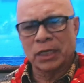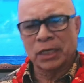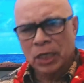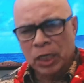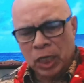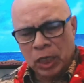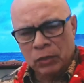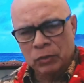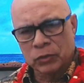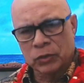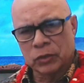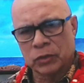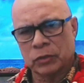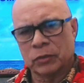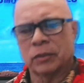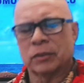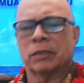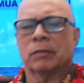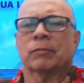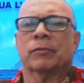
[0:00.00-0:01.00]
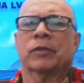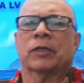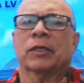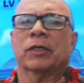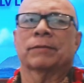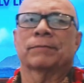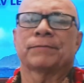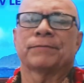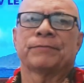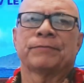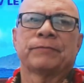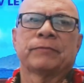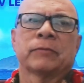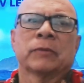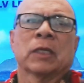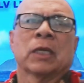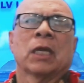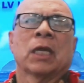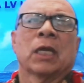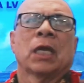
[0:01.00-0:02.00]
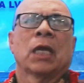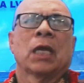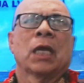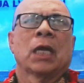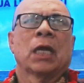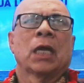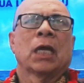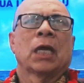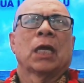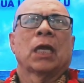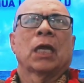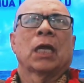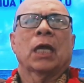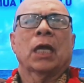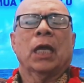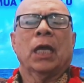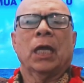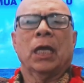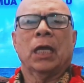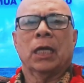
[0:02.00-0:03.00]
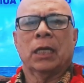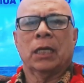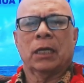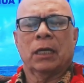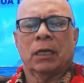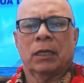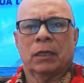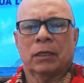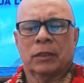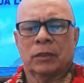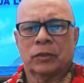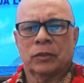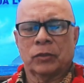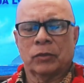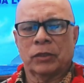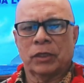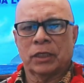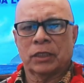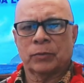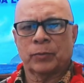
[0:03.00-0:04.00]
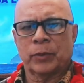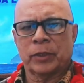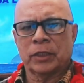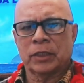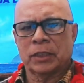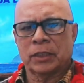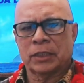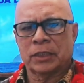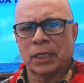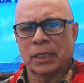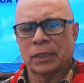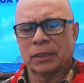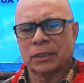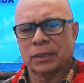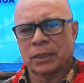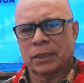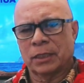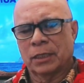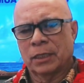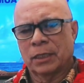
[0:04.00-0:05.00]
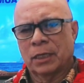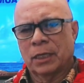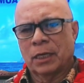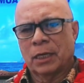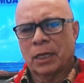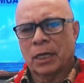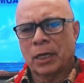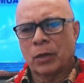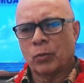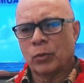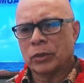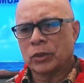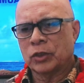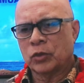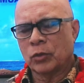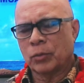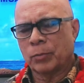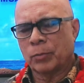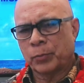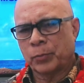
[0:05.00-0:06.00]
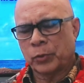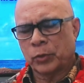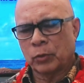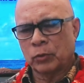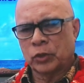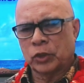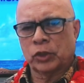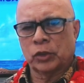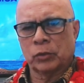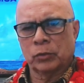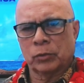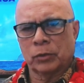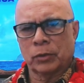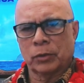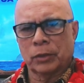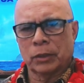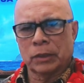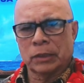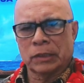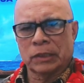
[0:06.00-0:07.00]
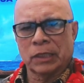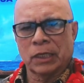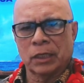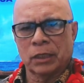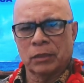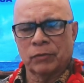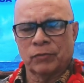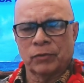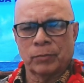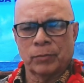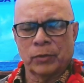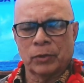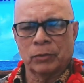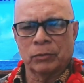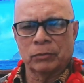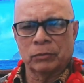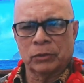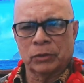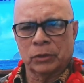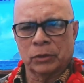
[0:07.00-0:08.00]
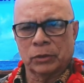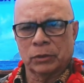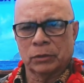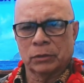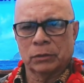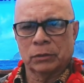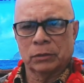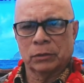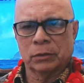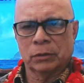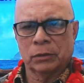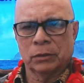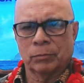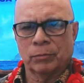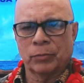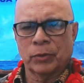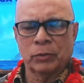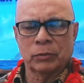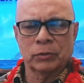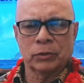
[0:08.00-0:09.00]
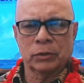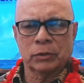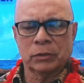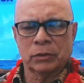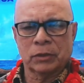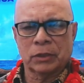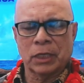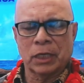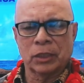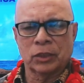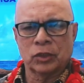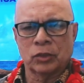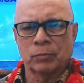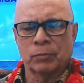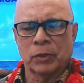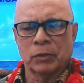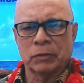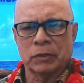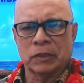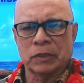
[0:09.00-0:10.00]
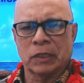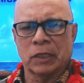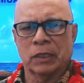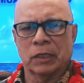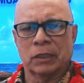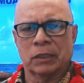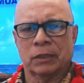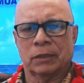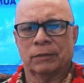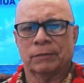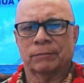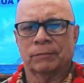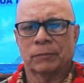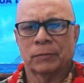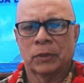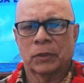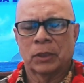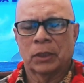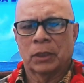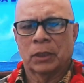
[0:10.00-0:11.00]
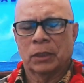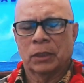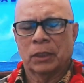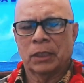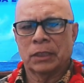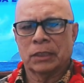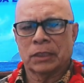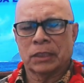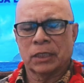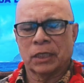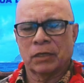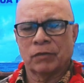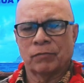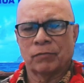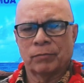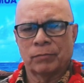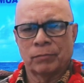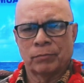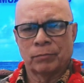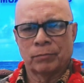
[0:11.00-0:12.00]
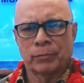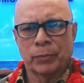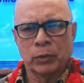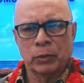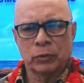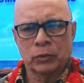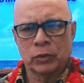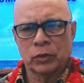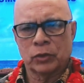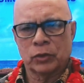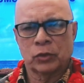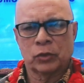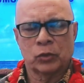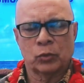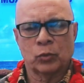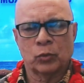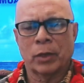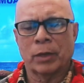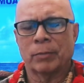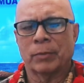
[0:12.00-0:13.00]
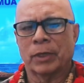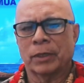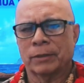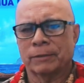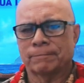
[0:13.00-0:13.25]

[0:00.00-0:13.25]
close to something. And so the expression says, I want to approach you on the side of the boat, boat side to boat side, instead of boat to wama.